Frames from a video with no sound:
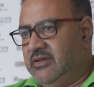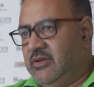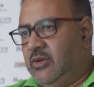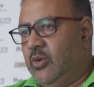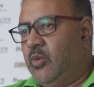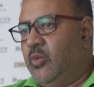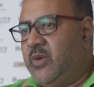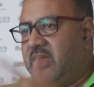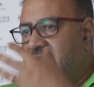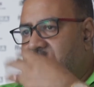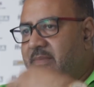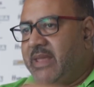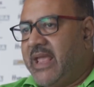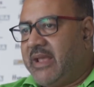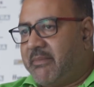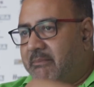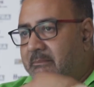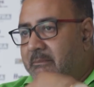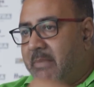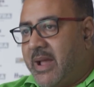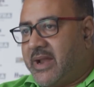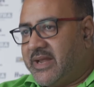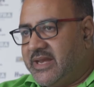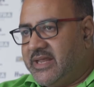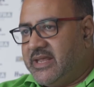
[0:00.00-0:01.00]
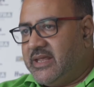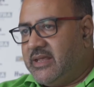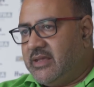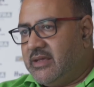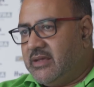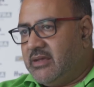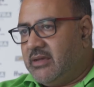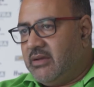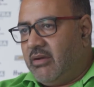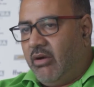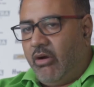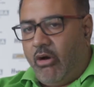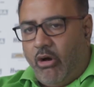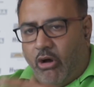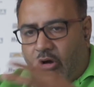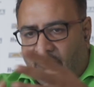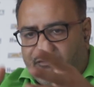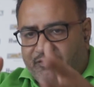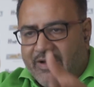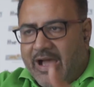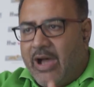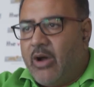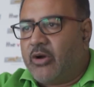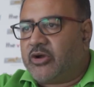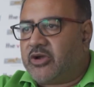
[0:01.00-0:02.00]
We make money
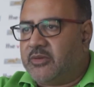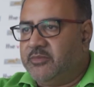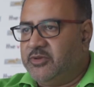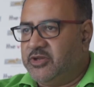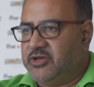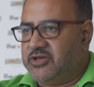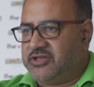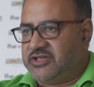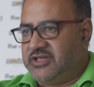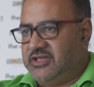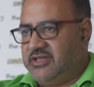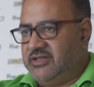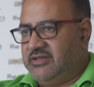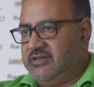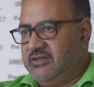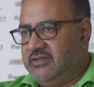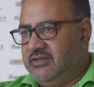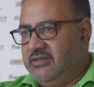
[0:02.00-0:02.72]
off our community.